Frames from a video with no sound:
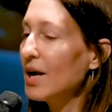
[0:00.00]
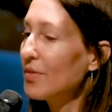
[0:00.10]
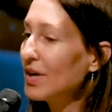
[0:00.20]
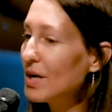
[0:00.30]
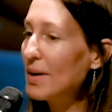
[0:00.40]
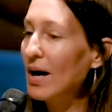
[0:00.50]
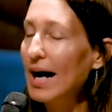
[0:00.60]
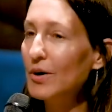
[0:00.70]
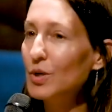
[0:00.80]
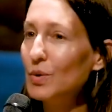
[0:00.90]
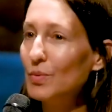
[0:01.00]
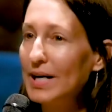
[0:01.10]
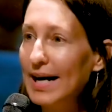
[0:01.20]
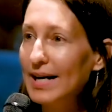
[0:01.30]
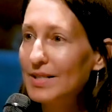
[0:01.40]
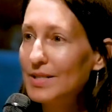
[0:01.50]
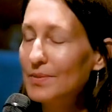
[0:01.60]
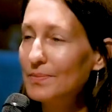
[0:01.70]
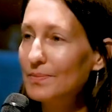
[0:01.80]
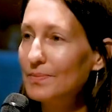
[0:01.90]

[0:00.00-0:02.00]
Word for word: Now think about how you would react.